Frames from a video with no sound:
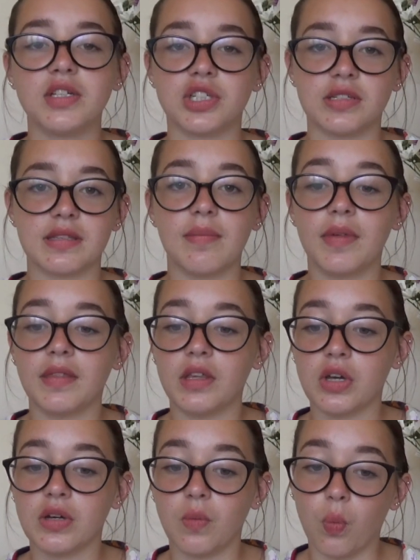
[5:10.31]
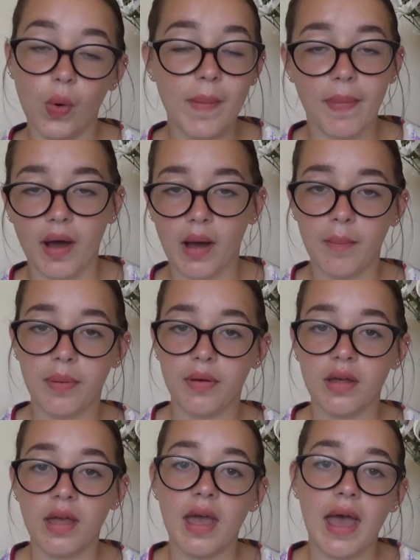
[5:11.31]
Just something that you can whip up
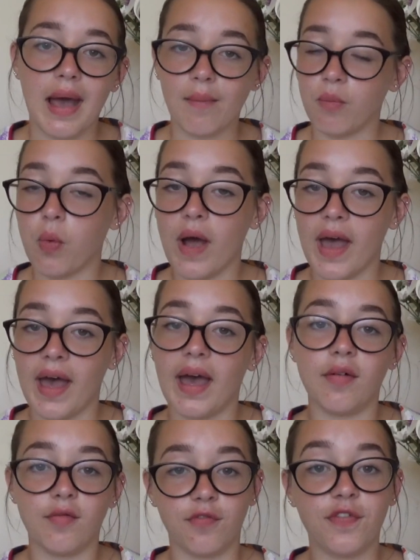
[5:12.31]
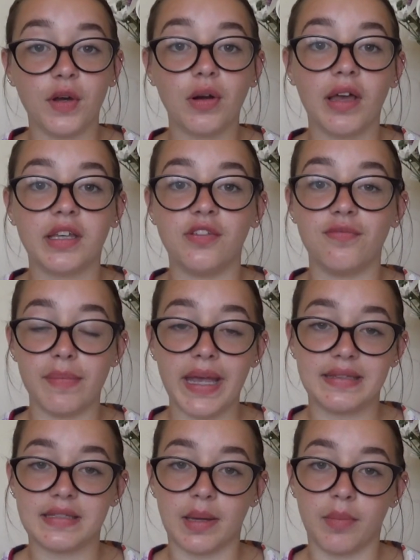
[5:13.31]
and wear and feel like you've
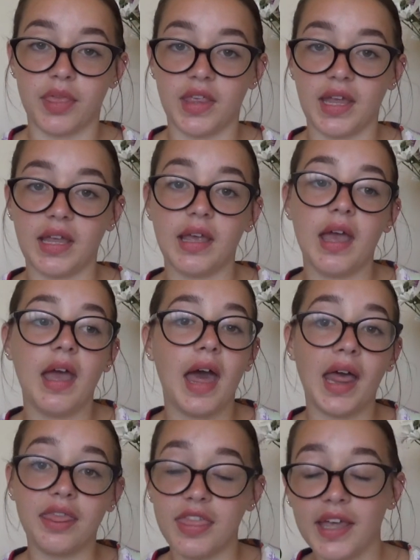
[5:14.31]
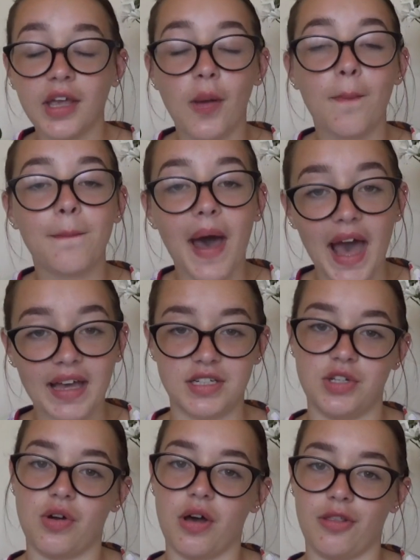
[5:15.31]
made something and then go back
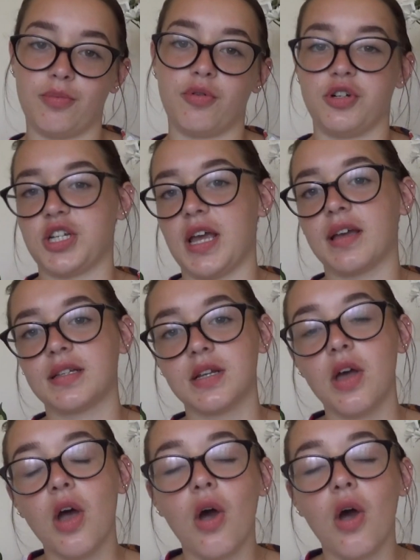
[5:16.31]
to your other project.